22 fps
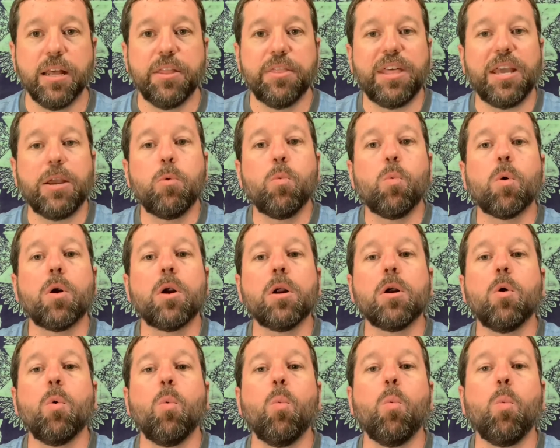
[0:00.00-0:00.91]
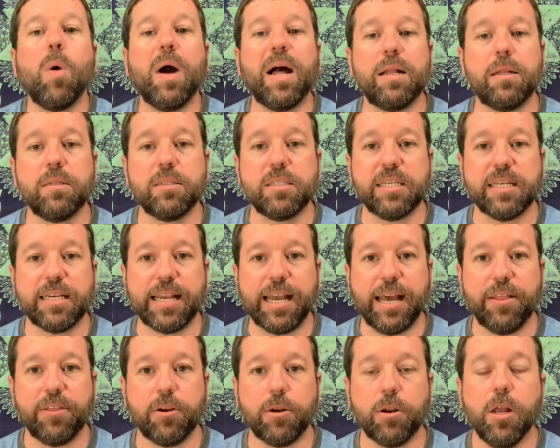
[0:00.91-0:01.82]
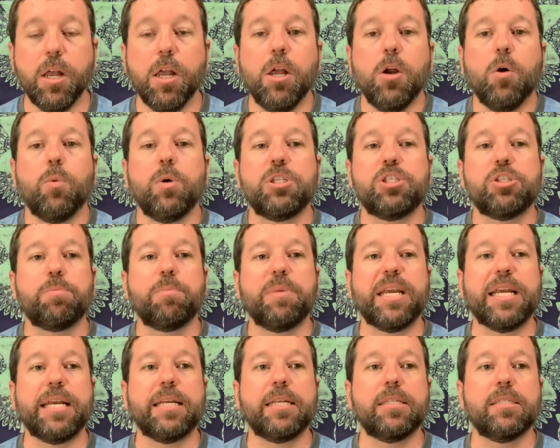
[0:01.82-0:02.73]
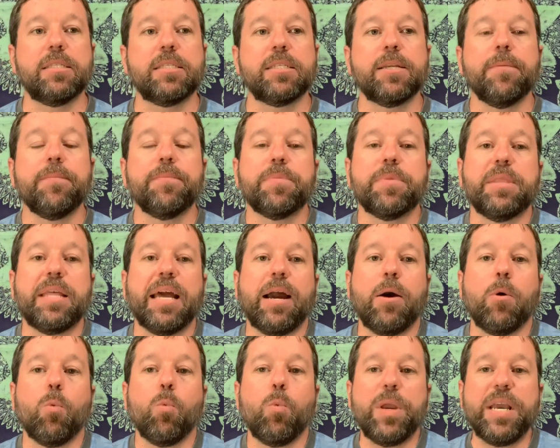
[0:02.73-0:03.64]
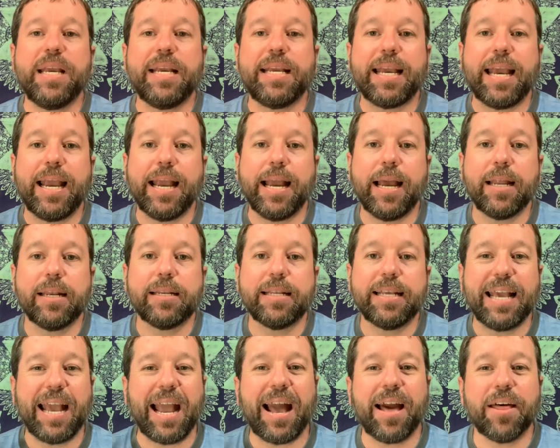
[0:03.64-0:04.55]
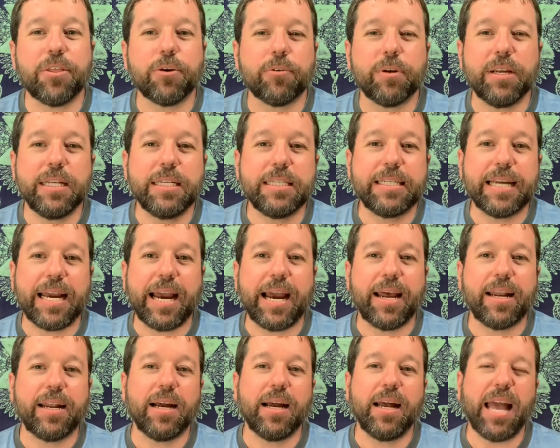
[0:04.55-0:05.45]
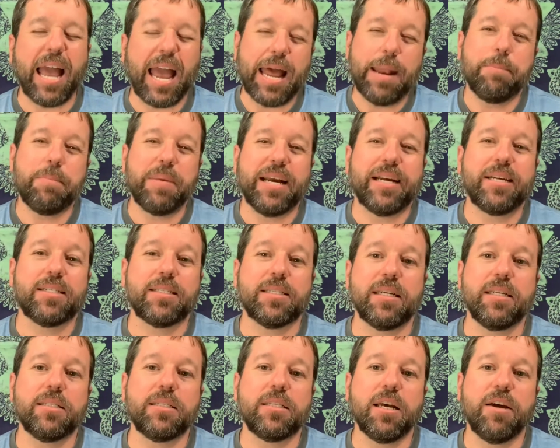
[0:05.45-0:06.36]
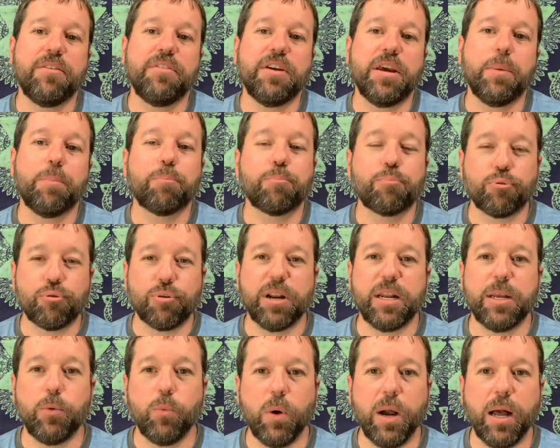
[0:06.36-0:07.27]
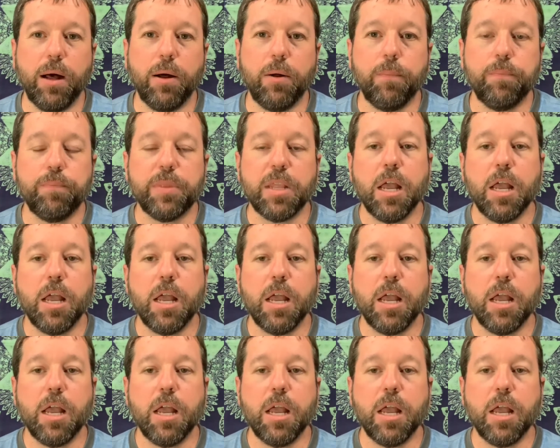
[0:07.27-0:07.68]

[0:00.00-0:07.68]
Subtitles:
They work well together, which means that we can gather in data and make sense of it pretty well.